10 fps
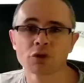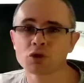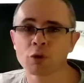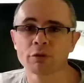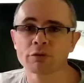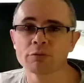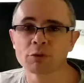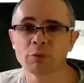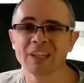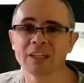to stop it from
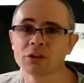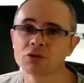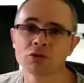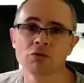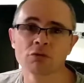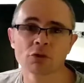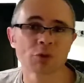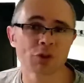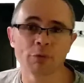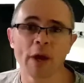spinning is to
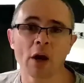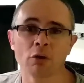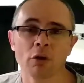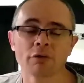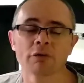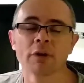switch the power off.